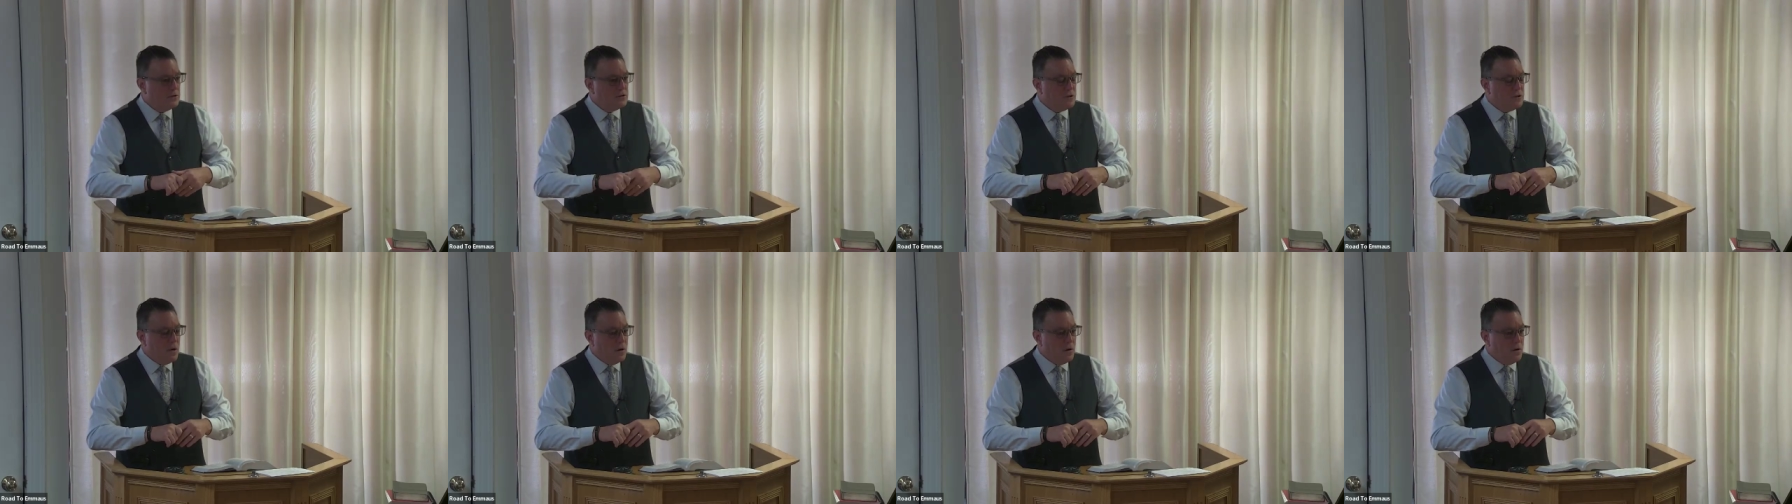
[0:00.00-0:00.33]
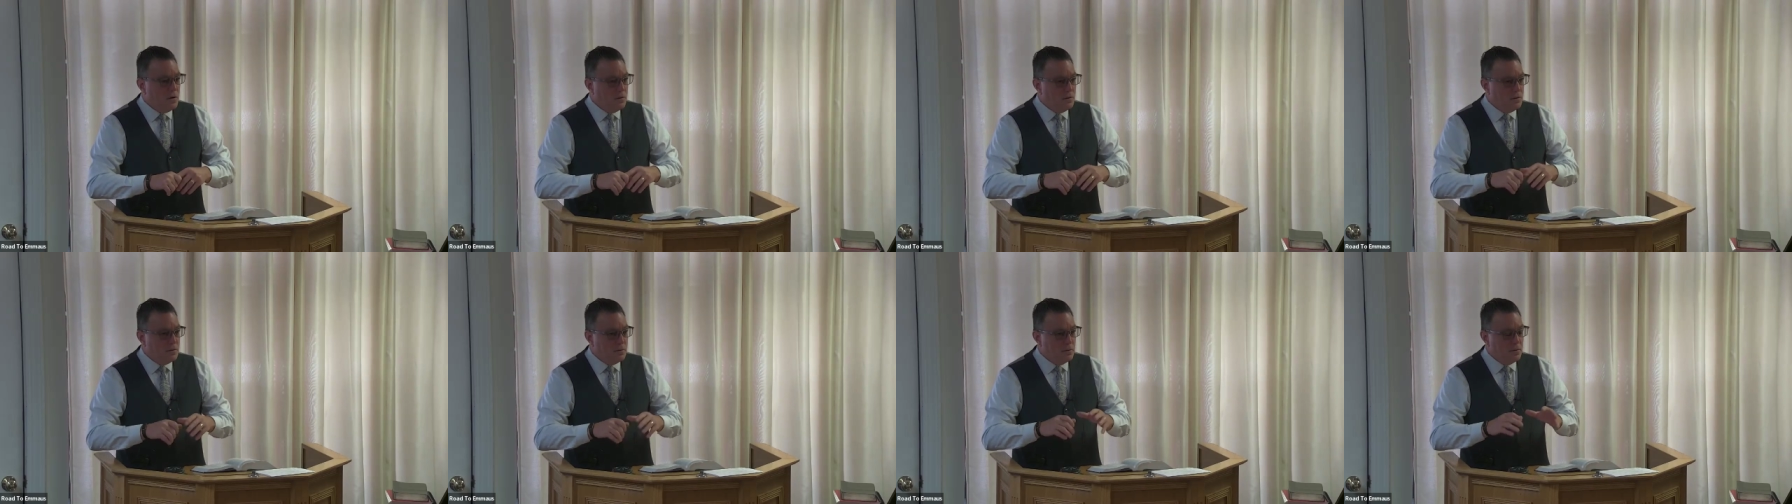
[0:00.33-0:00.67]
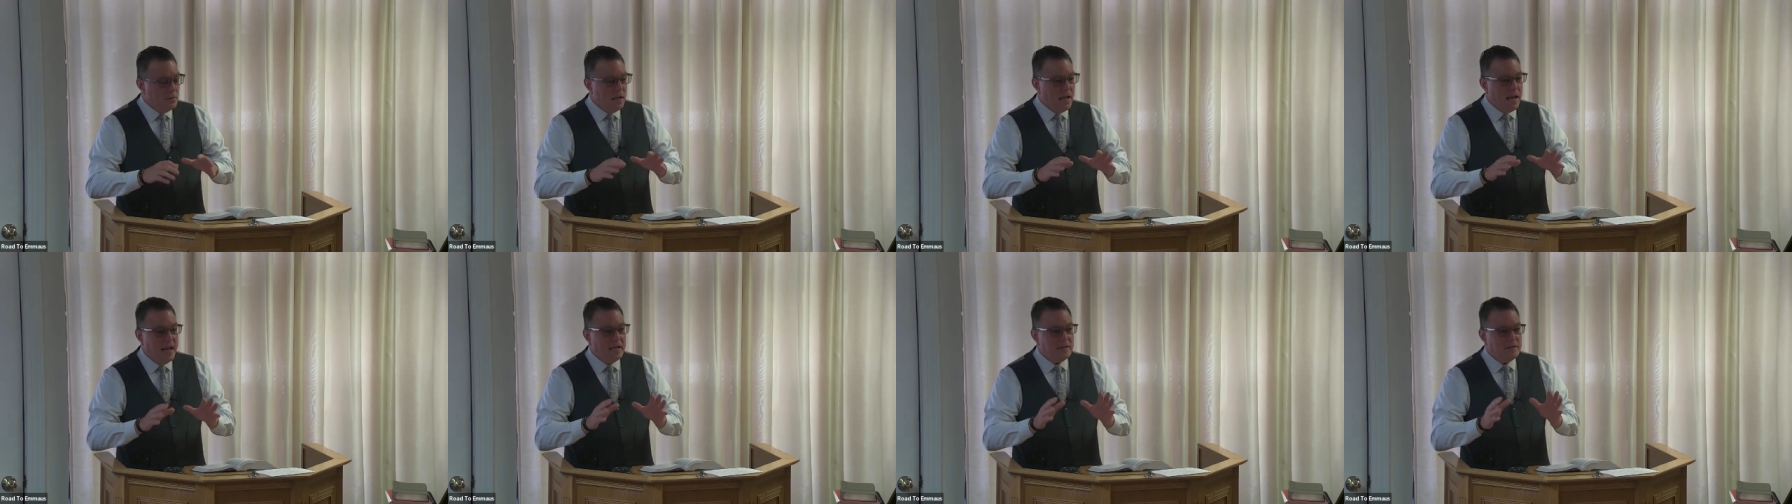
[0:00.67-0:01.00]
So
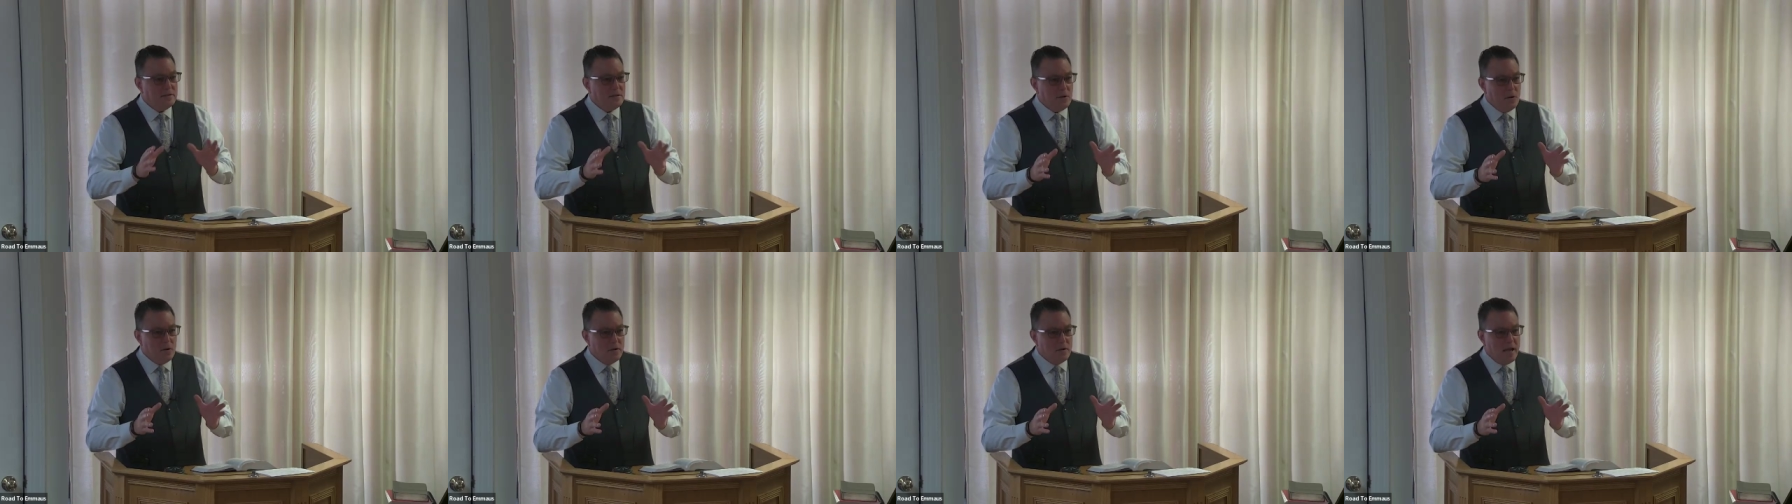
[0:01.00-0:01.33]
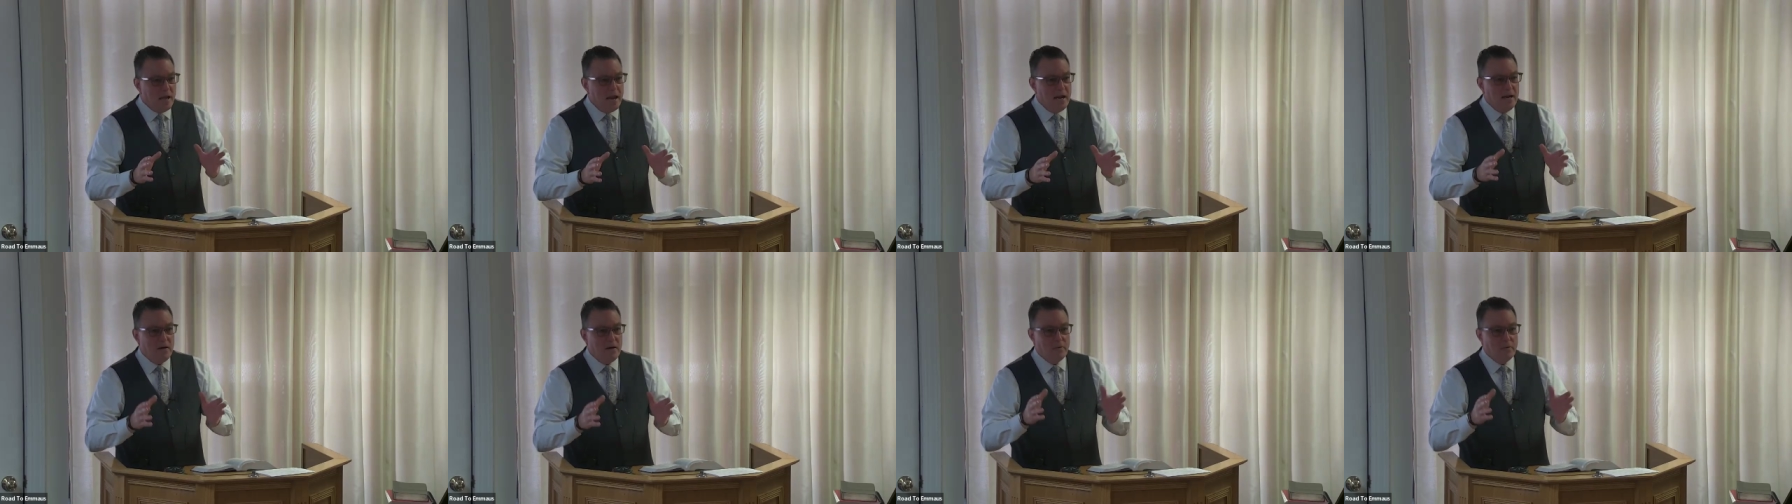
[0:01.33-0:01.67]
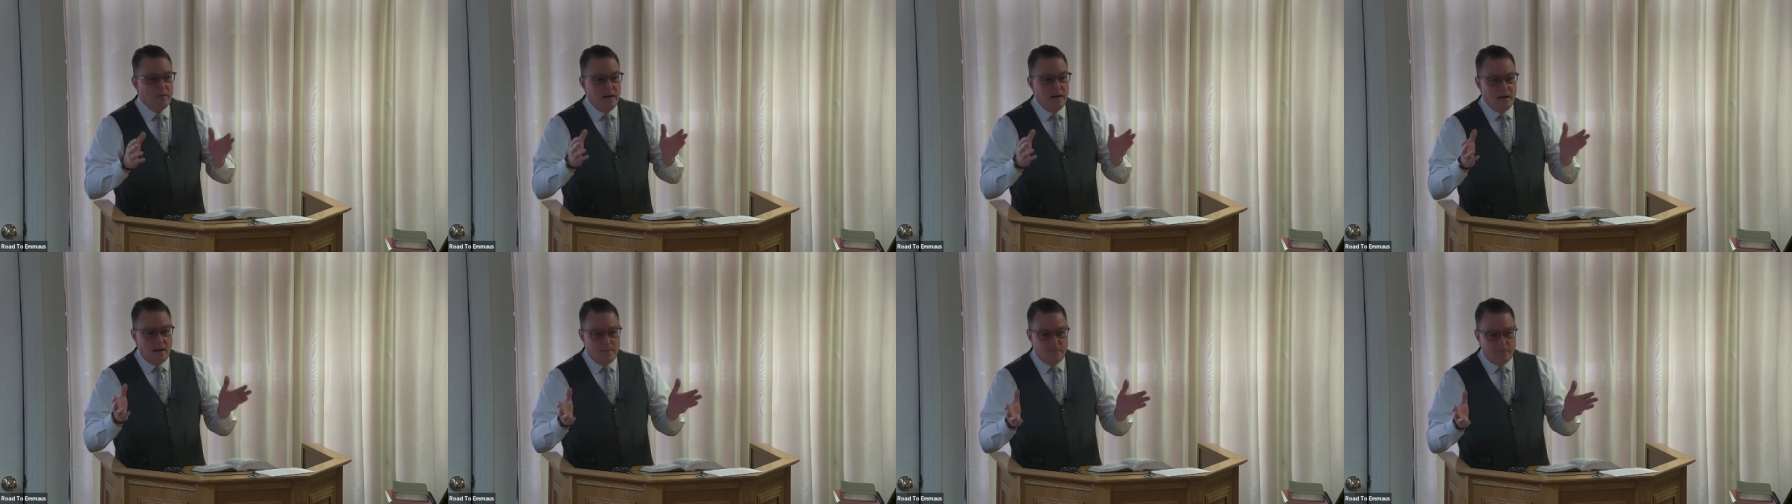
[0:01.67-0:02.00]
it's okay to
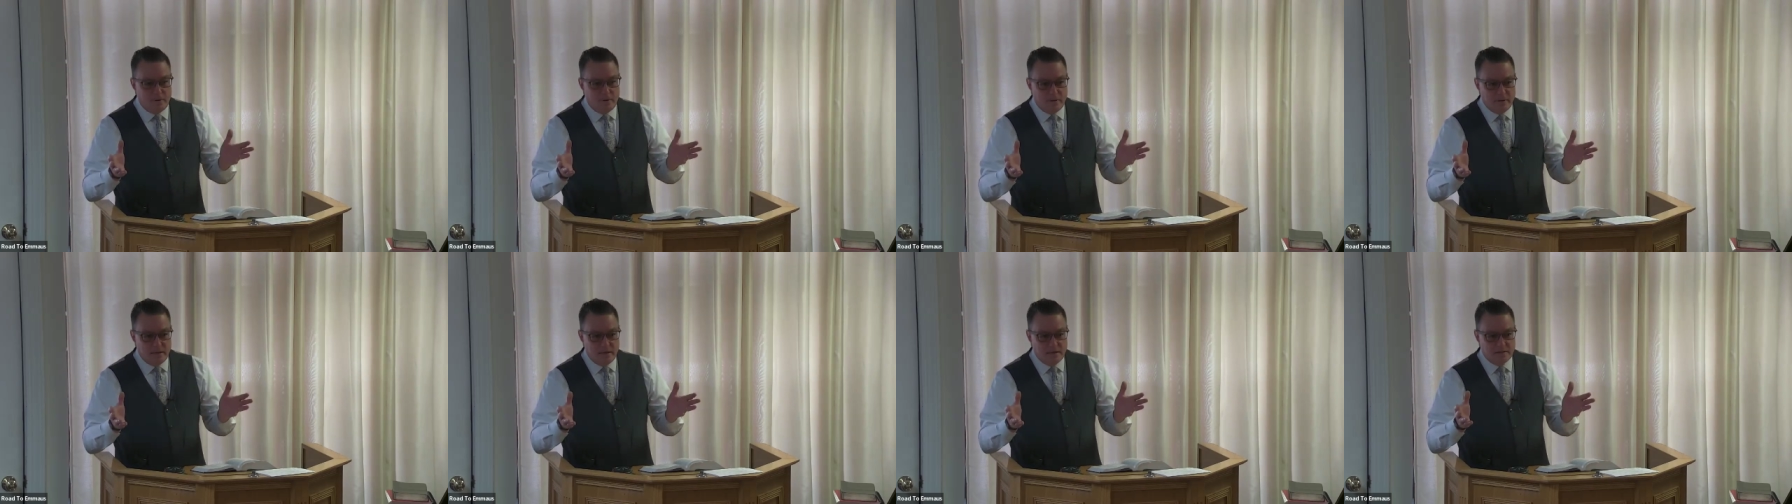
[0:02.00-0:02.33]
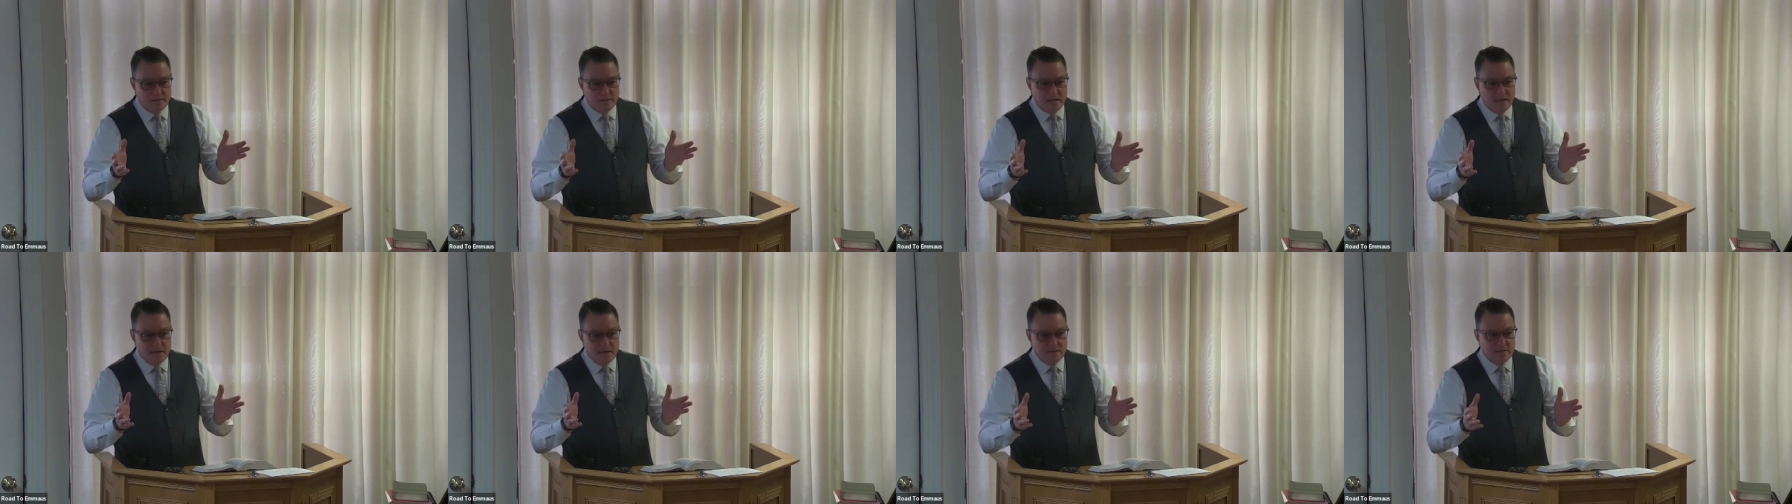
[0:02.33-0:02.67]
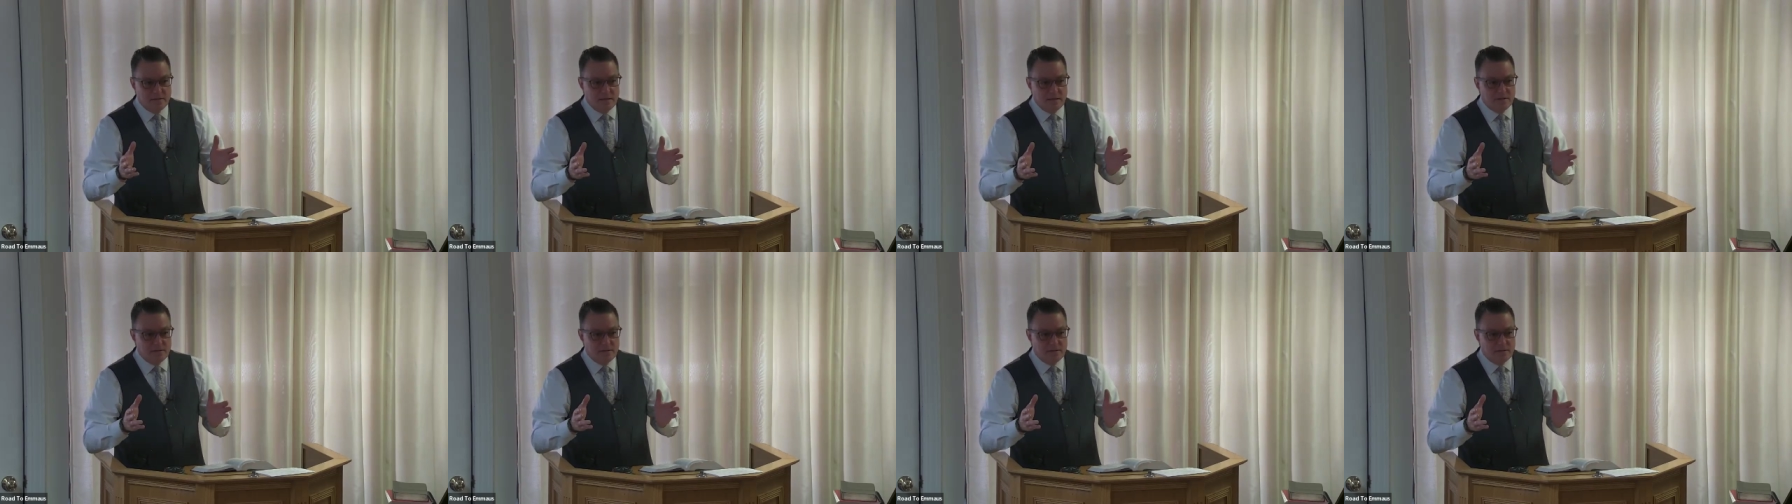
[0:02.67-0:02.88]
read up on these things.